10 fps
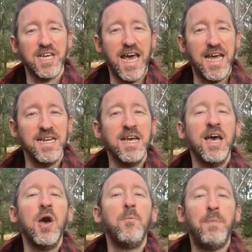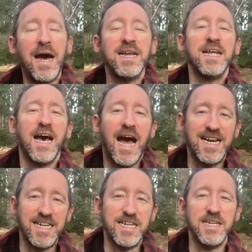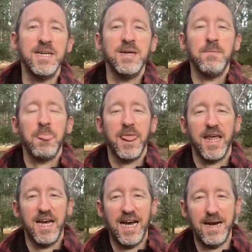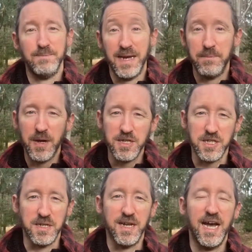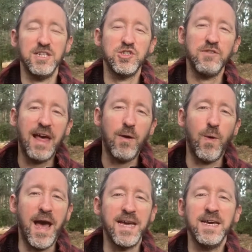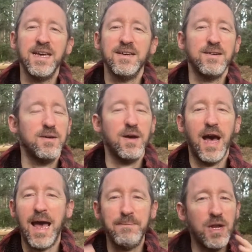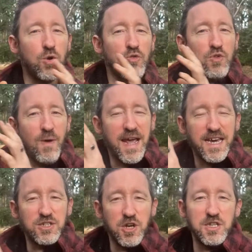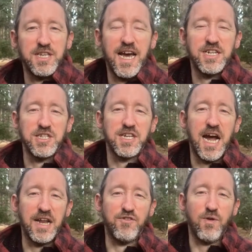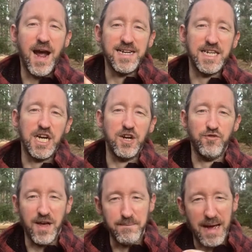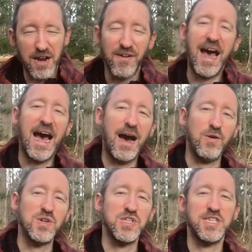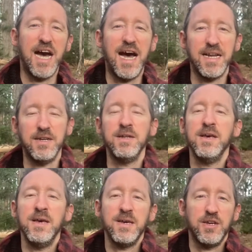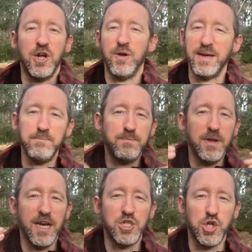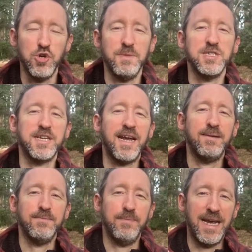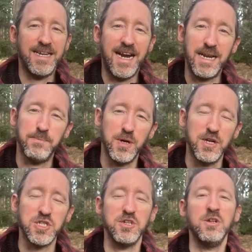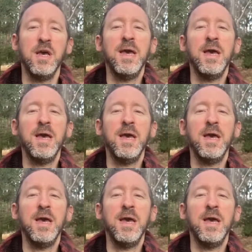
again, but I did it in person. And so that way, I met all the Reiki Association's kind of criteria for that amount of hours done and, in attunements being done in person.